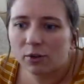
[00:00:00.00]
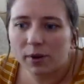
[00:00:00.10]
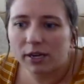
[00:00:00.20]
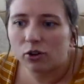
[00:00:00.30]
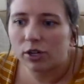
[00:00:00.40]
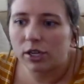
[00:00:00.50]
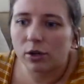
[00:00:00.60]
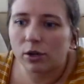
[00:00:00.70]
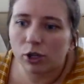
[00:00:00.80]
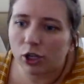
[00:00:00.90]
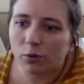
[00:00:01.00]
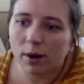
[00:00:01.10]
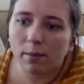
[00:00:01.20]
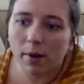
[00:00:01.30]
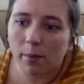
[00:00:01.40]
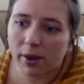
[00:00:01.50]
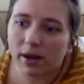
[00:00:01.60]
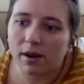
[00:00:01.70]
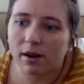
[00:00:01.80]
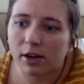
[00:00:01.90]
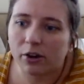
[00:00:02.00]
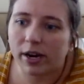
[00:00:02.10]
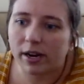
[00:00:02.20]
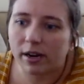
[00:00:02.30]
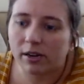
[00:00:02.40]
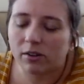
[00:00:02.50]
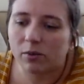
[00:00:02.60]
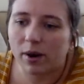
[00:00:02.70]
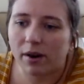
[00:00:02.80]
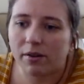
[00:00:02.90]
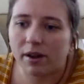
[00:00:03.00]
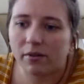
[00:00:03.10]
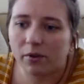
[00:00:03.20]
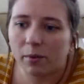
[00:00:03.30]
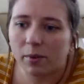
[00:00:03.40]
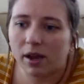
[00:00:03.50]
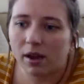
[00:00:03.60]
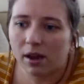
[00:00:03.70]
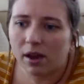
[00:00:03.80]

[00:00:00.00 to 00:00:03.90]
but I usually don't change my opinion on a creator. It's a rare thing for me.